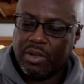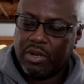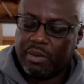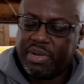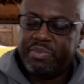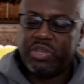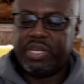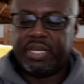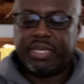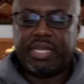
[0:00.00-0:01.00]
Or maybe you're
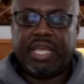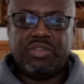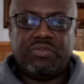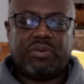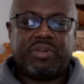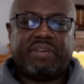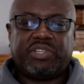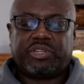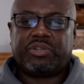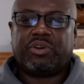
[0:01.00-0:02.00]
here today and you don't have a
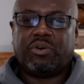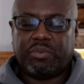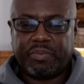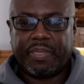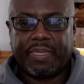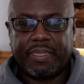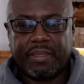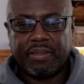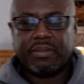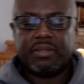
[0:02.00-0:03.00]
church home.
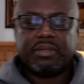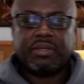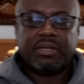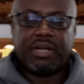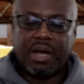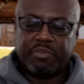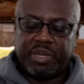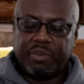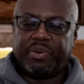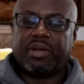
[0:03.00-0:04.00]
Come,
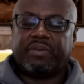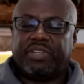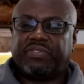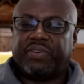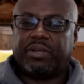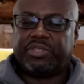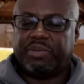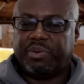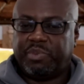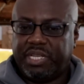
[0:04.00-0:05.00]
be a part of this
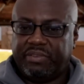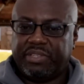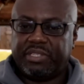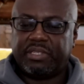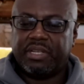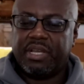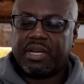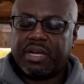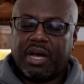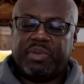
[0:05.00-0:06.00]
fellowship of believers.
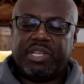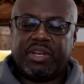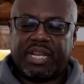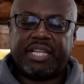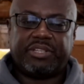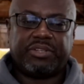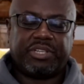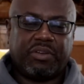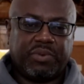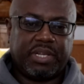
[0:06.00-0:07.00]
Come and unite
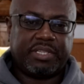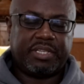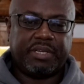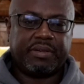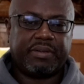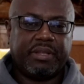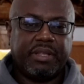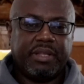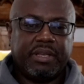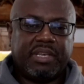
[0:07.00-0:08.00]
yourself with us here,
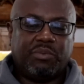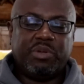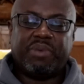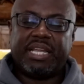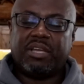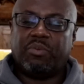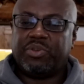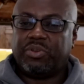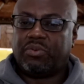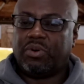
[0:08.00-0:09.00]
that we might help
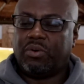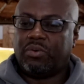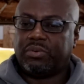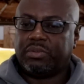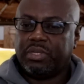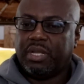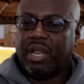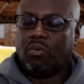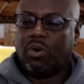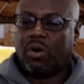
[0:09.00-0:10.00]
you to grow
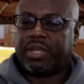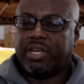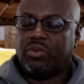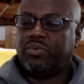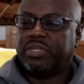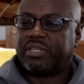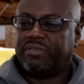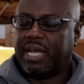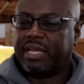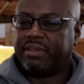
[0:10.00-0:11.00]
and walk in newness
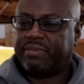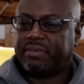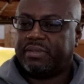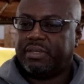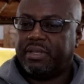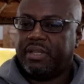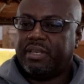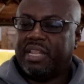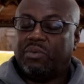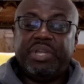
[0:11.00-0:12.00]
of life,
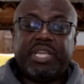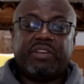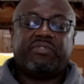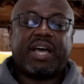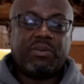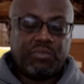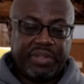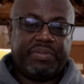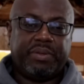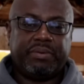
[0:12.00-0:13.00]
that we can fight
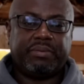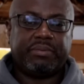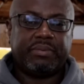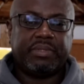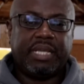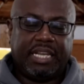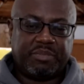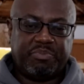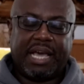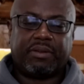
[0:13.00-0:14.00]
with you in
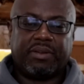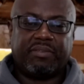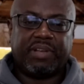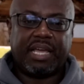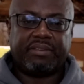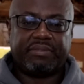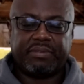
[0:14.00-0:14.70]
this battle of life,